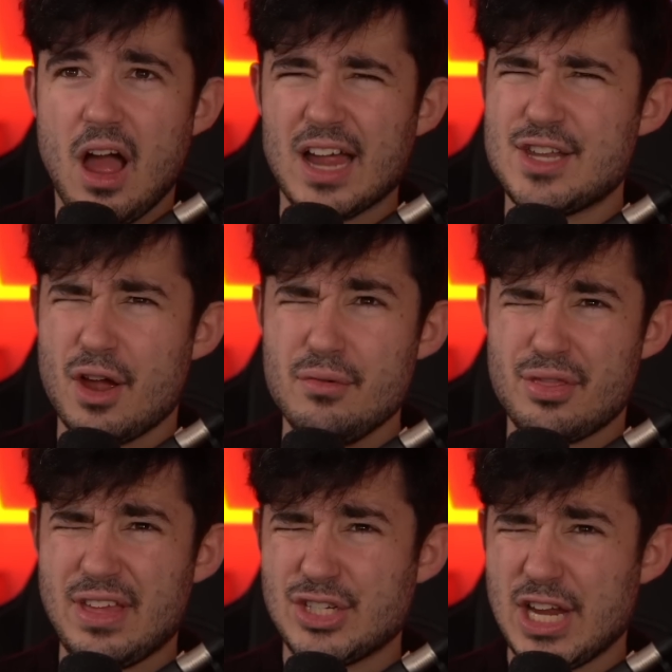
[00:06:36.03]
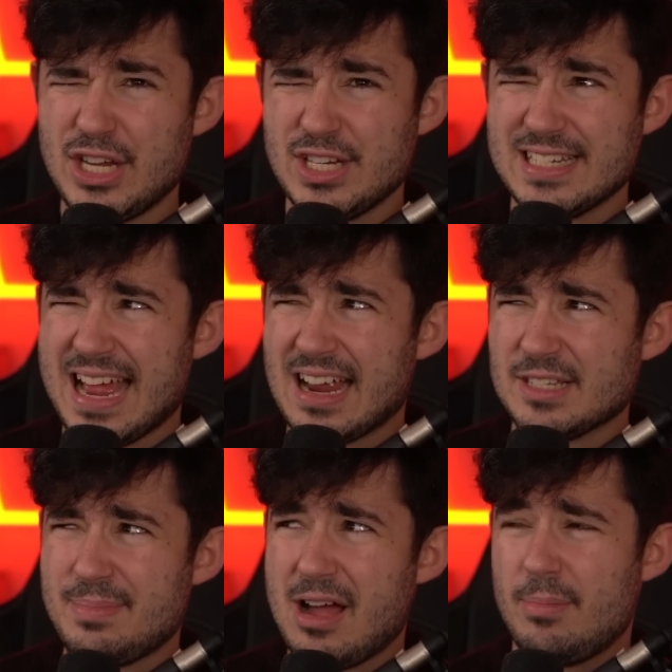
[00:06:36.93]
I don't think changing Dagger's
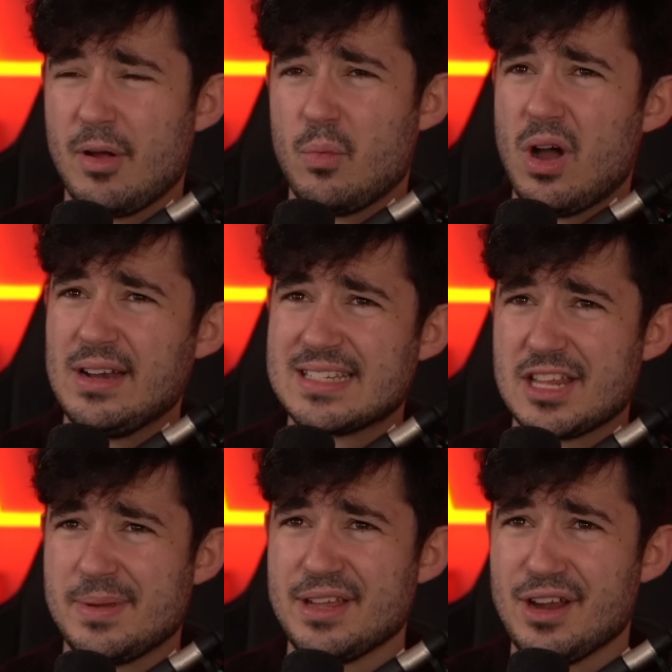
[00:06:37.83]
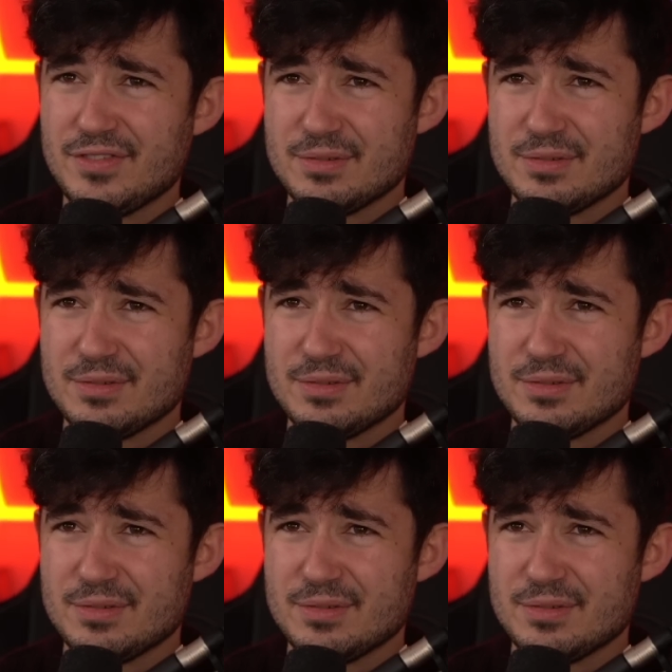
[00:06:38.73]
power by 1 is going to be enough